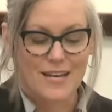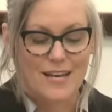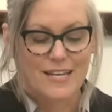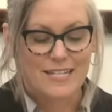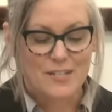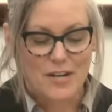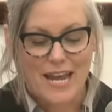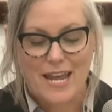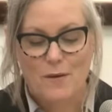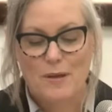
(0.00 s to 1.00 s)

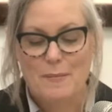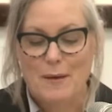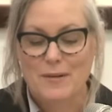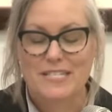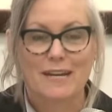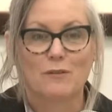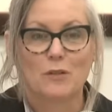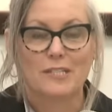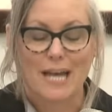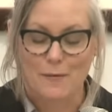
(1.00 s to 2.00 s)
Yesterday, we met with
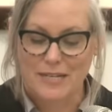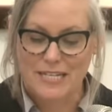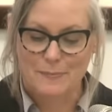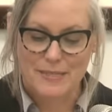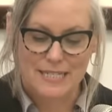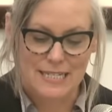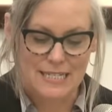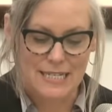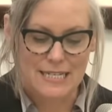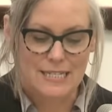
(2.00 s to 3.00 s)
several Taiwanese
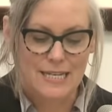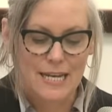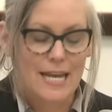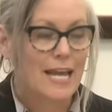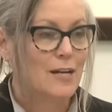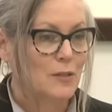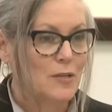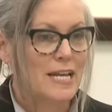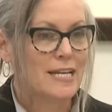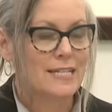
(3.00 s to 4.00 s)
businesses,
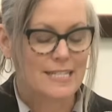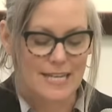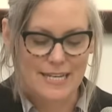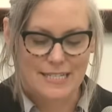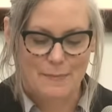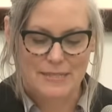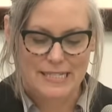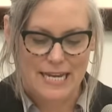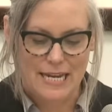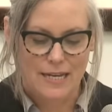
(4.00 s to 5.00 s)
including T S M
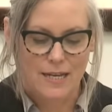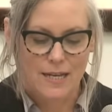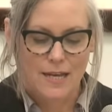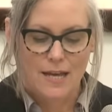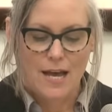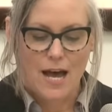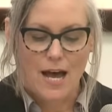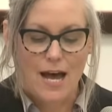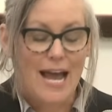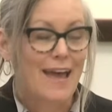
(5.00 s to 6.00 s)
C.
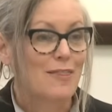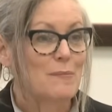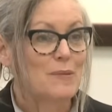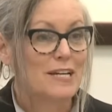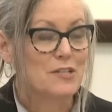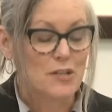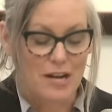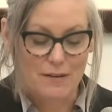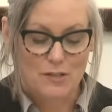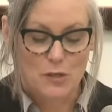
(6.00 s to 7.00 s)
Uh, I had the pleasure
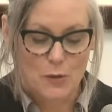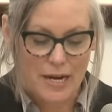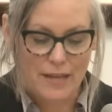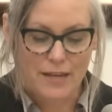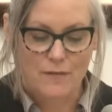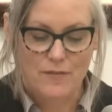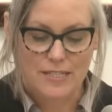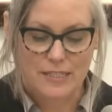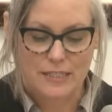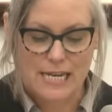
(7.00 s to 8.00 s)
of touring their
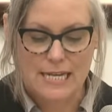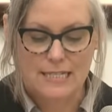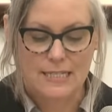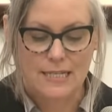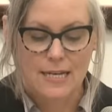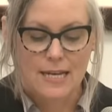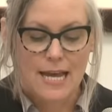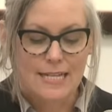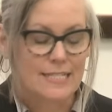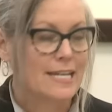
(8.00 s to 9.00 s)
facilities
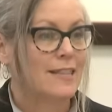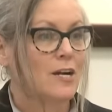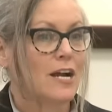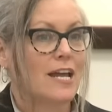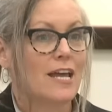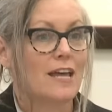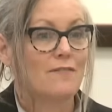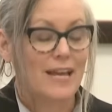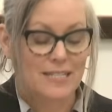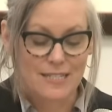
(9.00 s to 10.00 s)
and seeing their
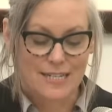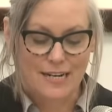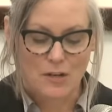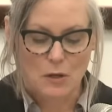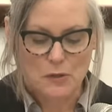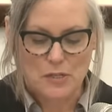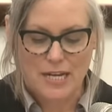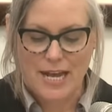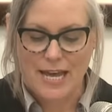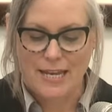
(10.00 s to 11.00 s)
advanced
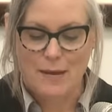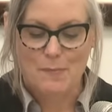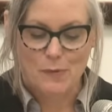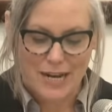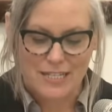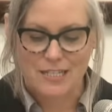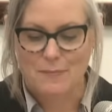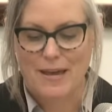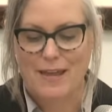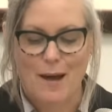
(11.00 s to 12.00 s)
technology and impressed
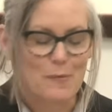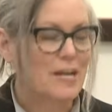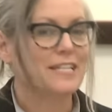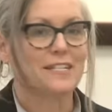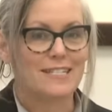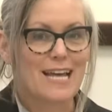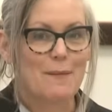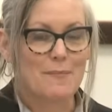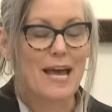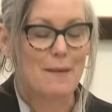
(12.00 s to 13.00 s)
by the operations
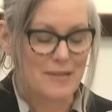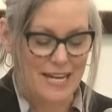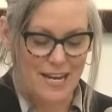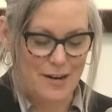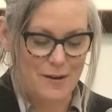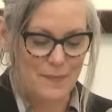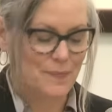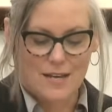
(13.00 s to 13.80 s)
hap happening here.